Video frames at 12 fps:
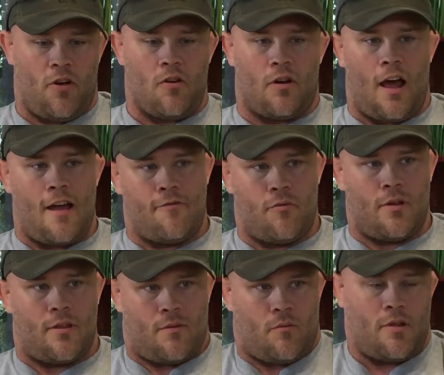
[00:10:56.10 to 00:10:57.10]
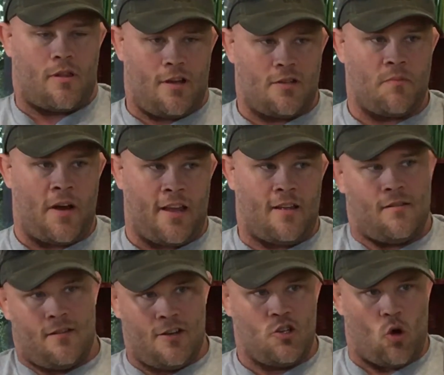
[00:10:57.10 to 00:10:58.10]
to fill your life with as
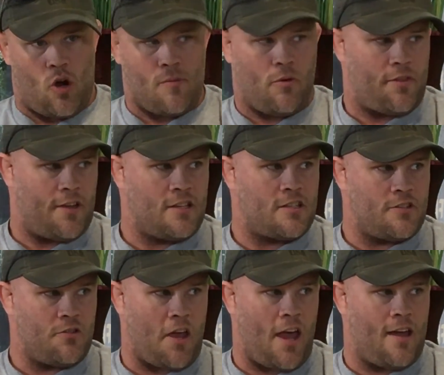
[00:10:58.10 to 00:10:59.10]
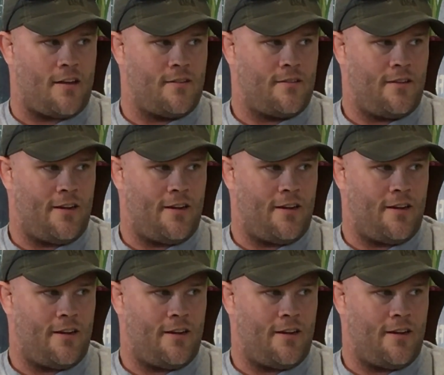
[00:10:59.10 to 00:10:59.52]
many enjoyable things as you can.